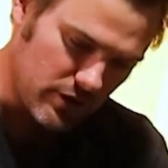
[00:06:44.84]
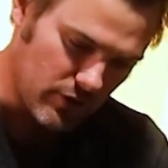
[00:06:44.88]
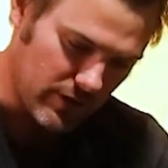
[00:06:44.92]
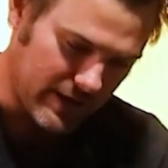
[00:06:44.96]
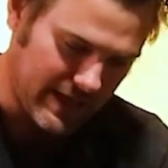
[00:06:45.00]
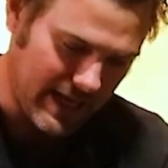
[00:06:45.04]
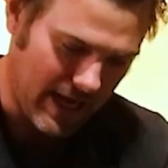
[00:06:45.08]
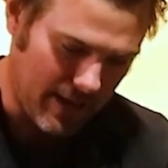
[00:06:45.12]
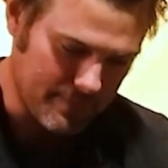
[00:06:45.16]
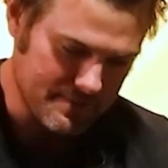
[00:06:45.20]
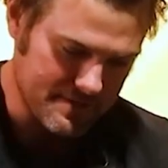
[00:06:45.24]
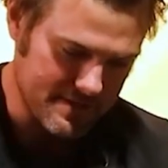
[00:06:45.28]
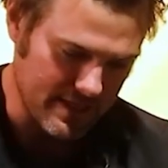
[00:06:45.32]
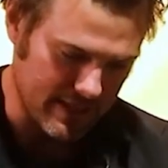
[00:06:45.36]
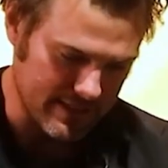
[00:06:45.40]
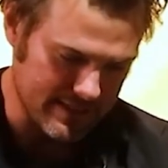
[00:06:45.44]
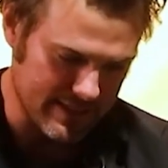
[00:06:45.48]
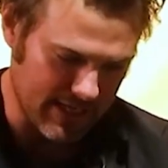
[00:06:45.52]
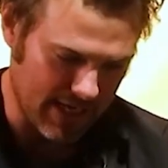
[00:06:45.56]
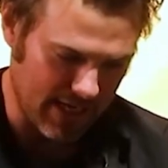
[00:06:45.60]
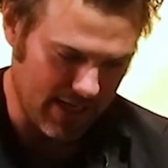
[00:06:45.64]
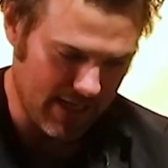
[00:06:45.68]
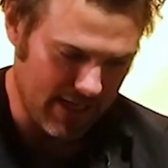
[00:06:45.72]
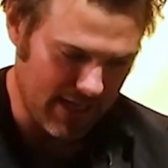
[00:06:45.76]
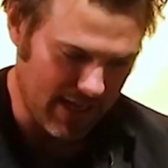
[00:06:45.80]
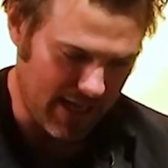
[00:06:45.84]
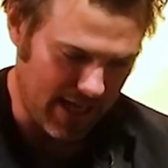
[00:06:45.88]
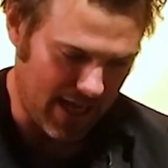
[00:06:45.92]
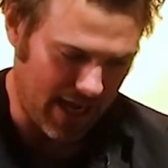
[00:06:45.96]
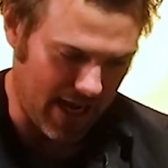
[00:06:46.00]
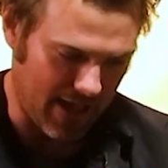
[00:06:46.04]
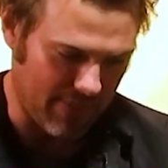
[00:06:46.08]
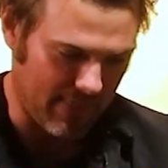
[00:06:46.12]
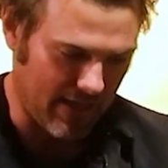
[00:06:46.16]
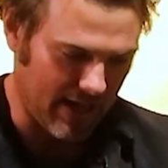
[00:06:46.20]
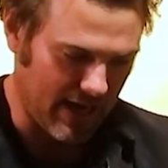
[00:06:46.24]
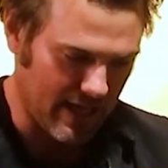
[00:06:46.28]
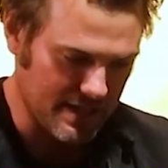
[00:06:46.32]
your cup center,
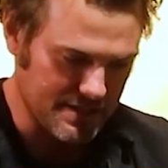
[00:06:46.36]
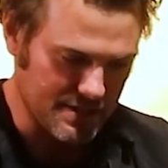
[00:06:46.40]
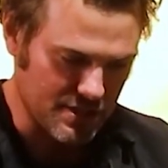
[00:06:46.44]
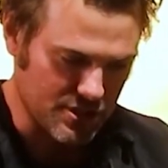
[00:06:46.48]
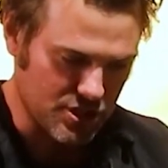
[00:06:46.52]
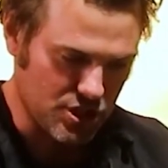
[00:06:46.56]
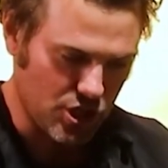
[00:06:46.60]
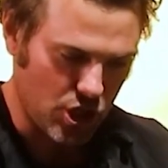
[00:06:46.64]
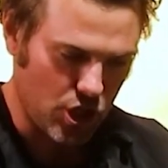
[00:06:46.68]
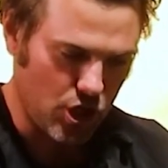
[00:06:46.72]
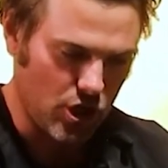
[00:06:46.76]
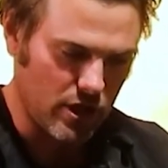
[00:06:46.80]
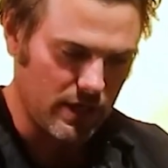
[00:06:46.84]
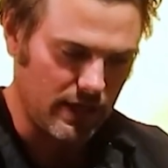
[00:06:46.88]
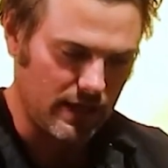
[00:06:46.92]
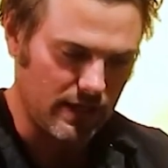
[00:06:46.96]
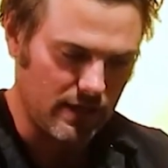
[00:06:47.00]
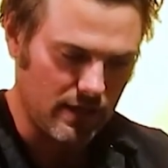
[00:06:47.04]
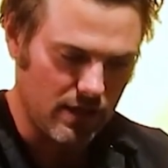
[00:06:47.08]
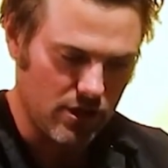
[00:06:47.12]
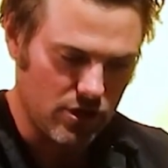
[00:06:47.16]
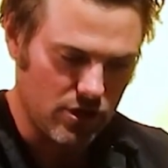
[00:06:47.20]
and then as you're turning,